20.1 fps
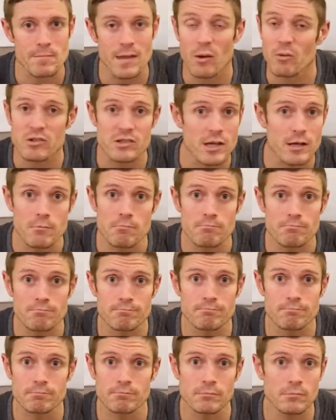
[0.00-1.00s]
That was it.
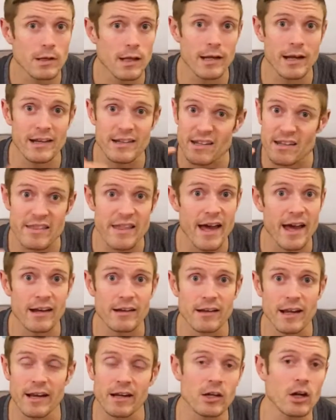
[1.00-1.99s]
And I did that,
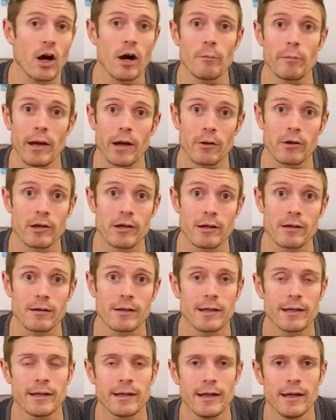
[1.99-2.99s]
and it compounded.
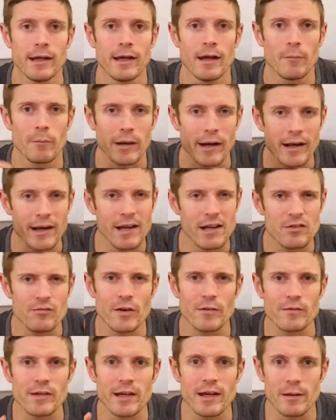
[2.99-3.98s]
But at age
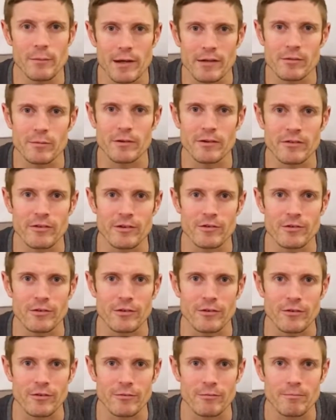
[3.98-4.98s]
15, I made some
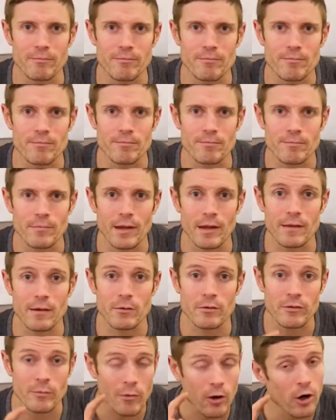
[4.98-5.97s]
decisions. And there
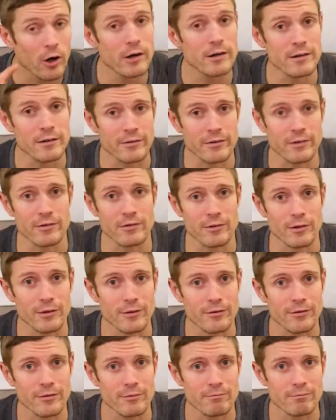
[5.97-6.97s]
were some hard
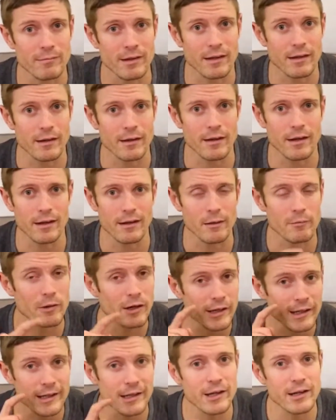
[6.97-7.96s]
decisions. And I'm
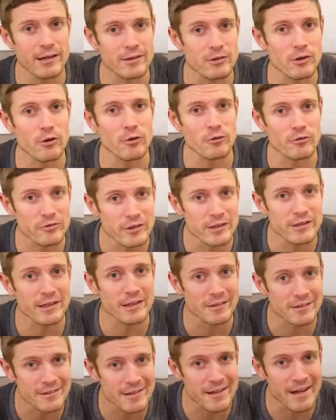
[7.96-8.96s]
not going to get into all those
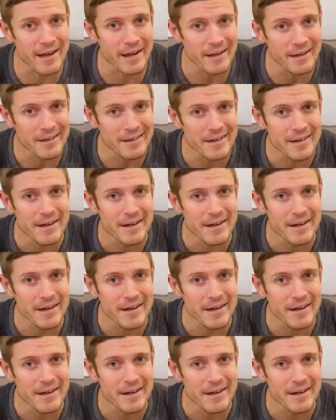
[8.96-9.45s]
details today.